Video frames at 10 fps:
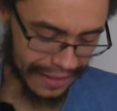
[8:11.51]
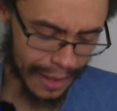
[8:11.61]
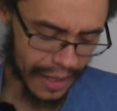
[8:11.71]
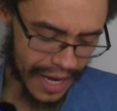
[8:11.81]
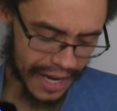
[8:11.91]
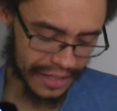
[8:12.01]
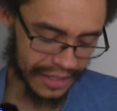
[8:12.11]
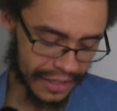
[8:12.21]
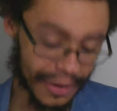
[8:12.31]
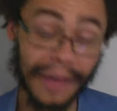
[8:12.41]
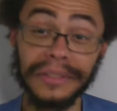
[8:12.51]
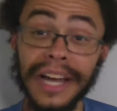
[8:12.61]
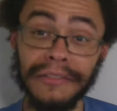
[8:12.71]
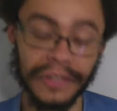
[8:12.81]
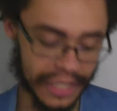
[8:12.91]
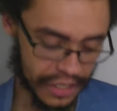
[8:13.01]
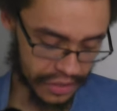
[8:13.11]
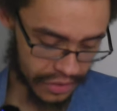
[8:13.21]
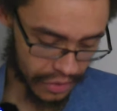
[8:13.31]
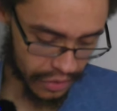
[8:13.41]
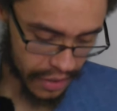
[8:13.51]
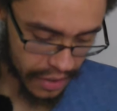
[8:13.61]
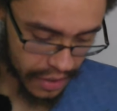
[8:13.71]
Lol, huh? Wow, this conversation is old.